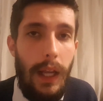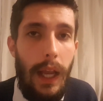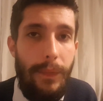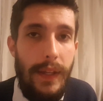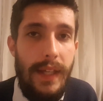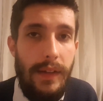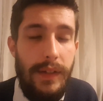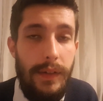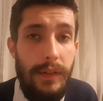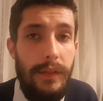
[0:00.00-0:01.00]
And they
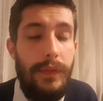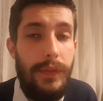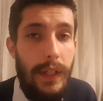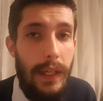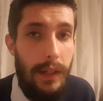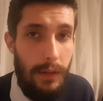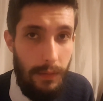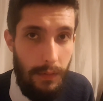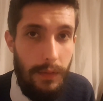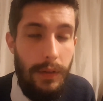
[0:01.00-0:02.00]
tested the
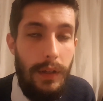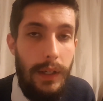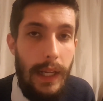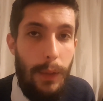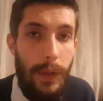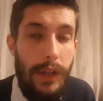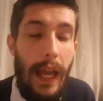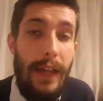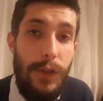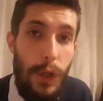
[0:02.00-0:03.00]
liquid
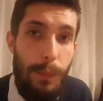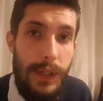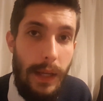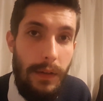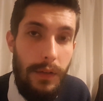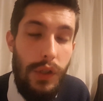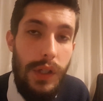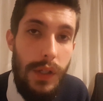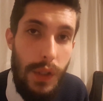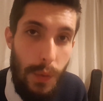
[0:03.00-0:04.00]
at two percent
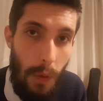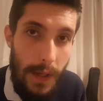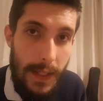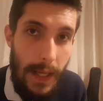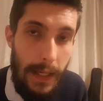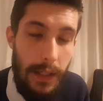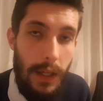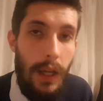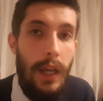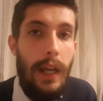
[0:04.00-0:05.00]
twice a day.
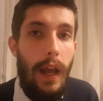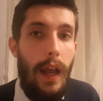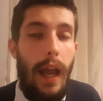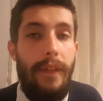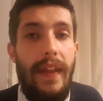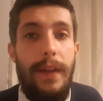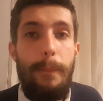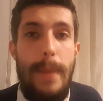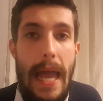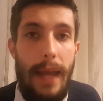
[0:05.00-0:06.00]
And they
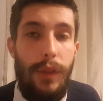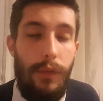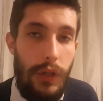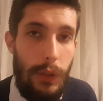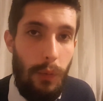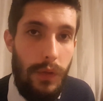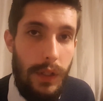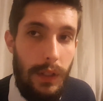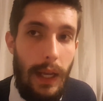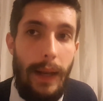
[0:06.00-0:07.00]
compared the
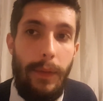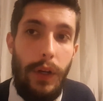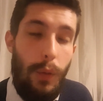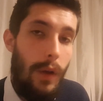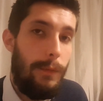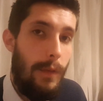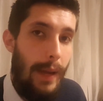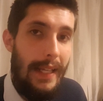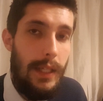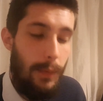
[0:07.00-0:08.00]
results. And I'm going to quote
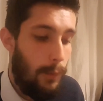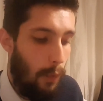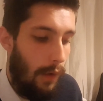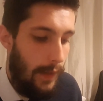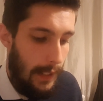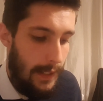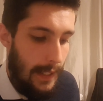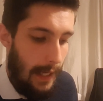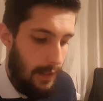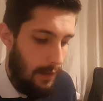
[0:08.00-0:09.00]
verbatim of what they
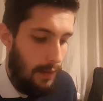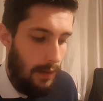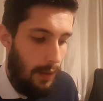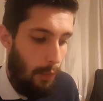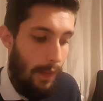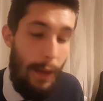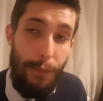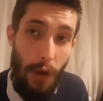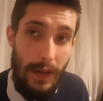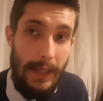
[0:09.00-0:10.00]
said and what their
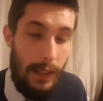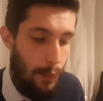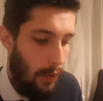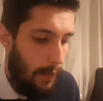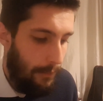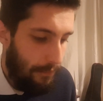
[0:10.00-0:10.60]
findings were.